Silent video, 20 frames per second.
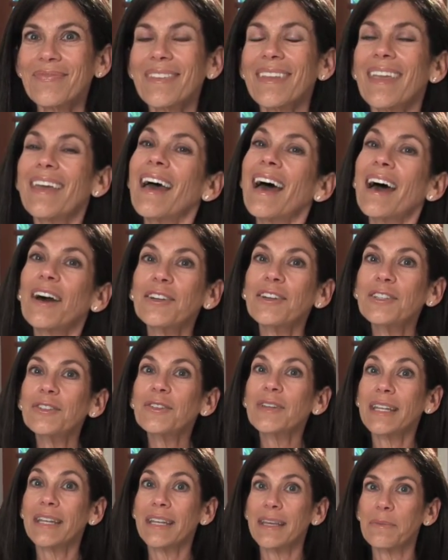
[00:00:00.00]
how you
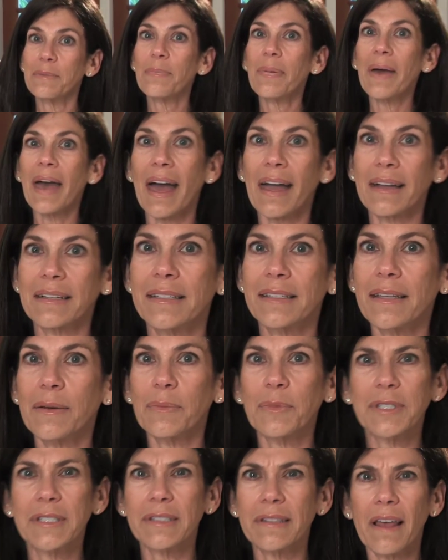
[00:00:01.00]
can impact
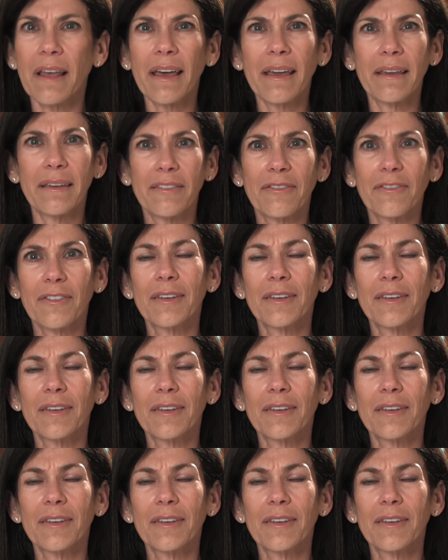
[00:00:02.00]
someone's life